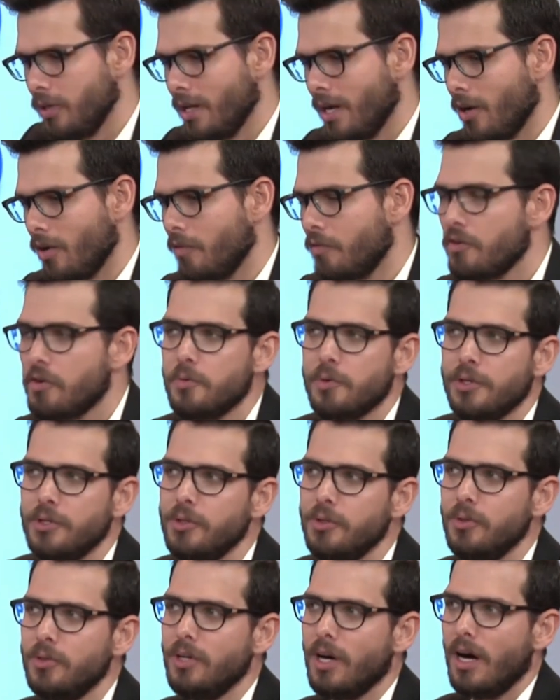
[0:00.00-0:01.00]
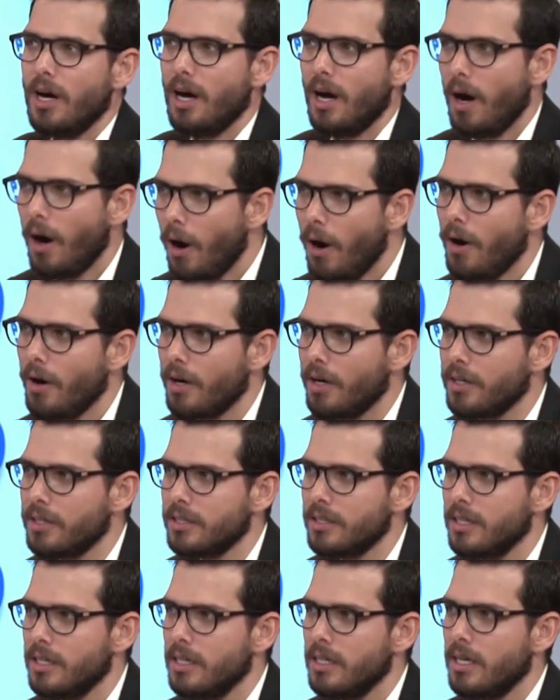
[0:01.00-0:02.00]
out of a renewed heart
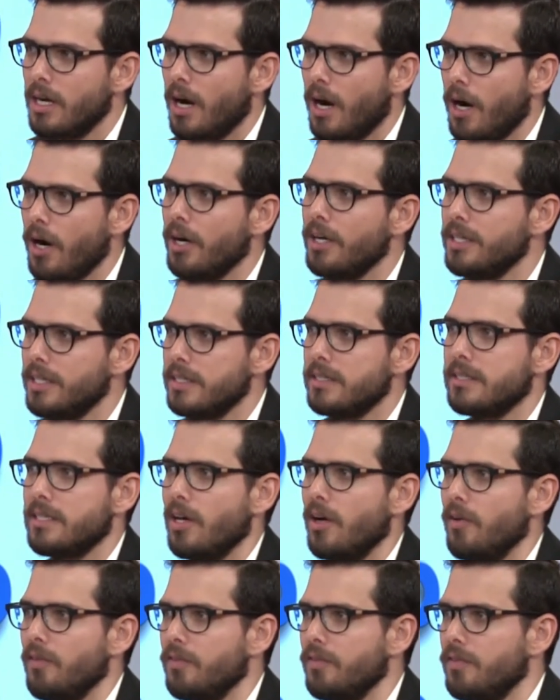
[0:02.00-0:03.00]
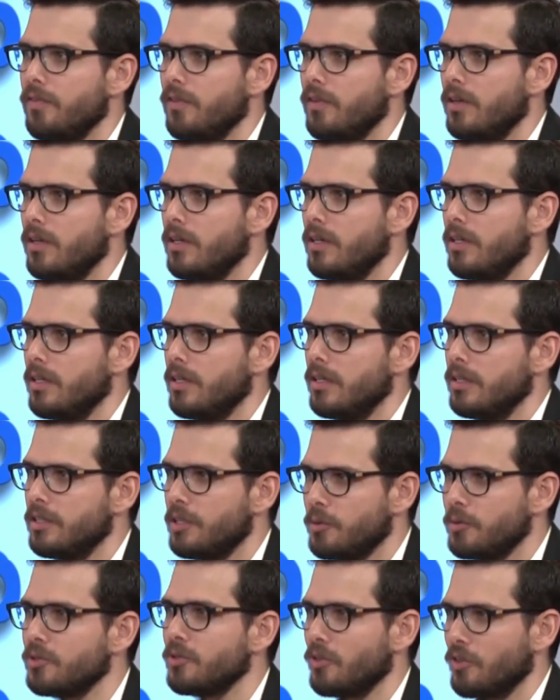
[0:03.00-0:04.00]
are in itself the
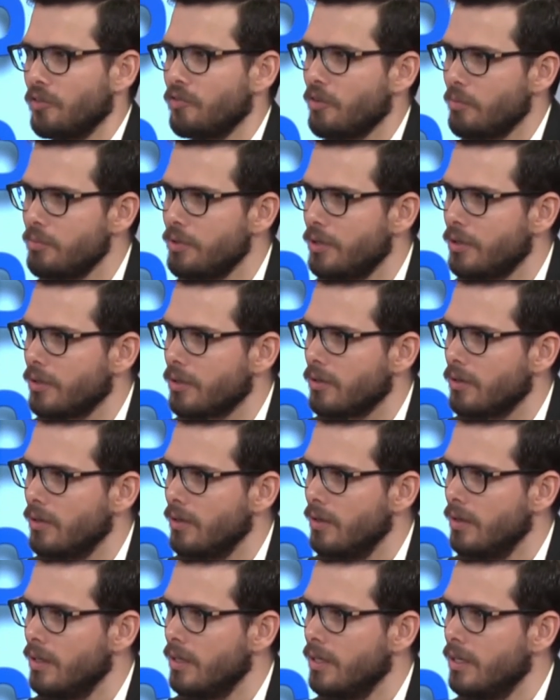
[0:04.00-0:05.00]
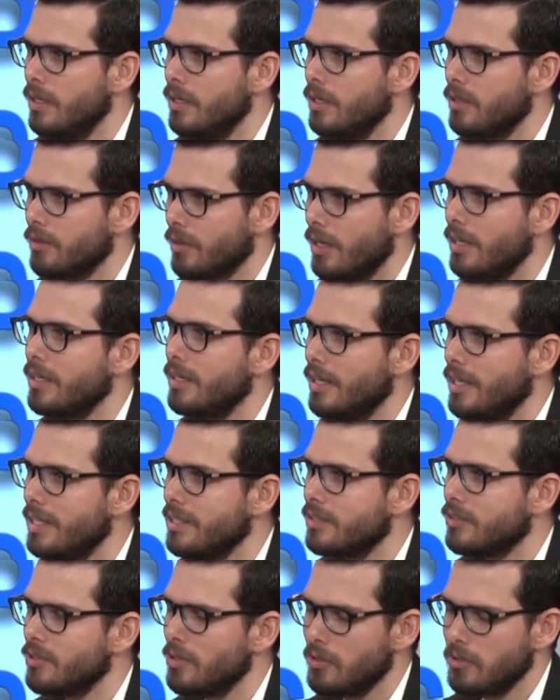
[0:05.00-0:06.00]
result of a miracle, right? And
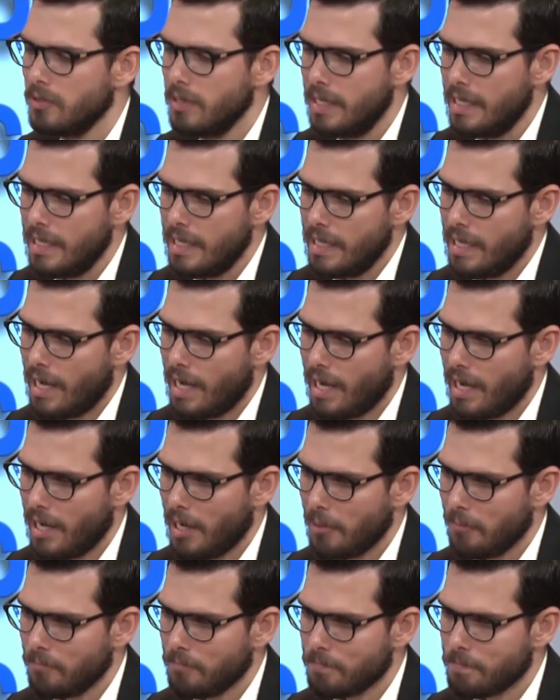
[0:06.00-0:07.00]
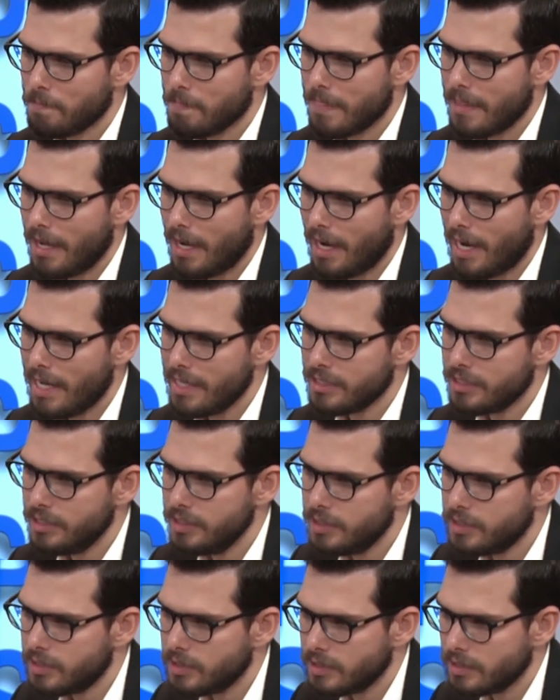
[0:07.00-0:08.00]
so, as he
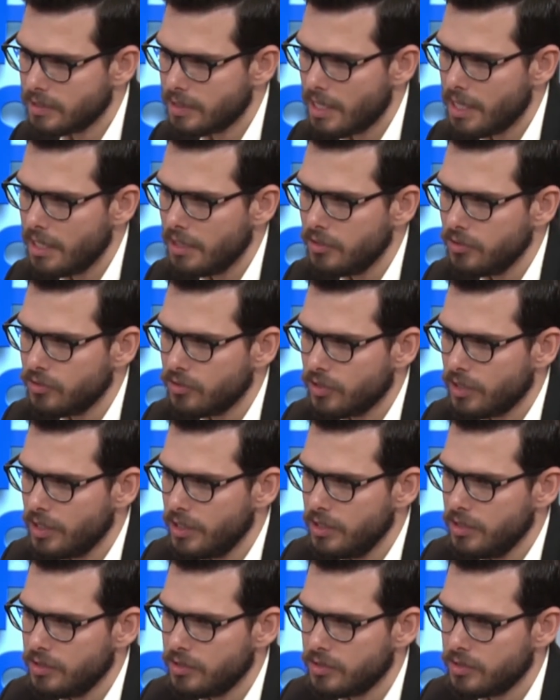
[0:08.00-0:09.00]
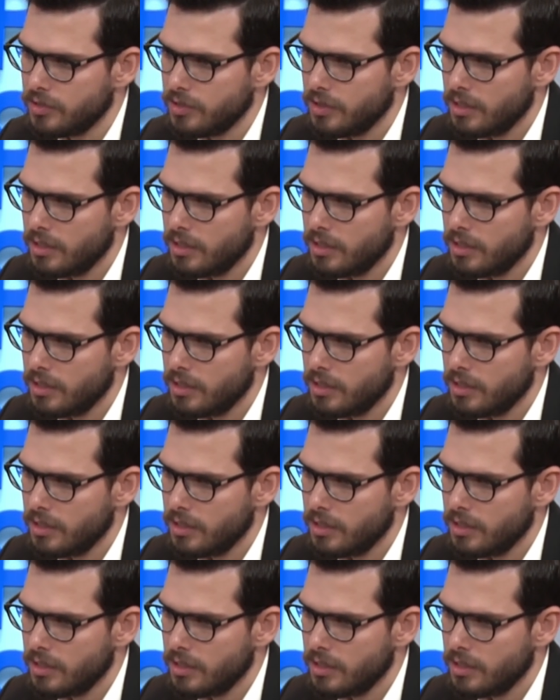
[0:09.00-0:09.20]
sends his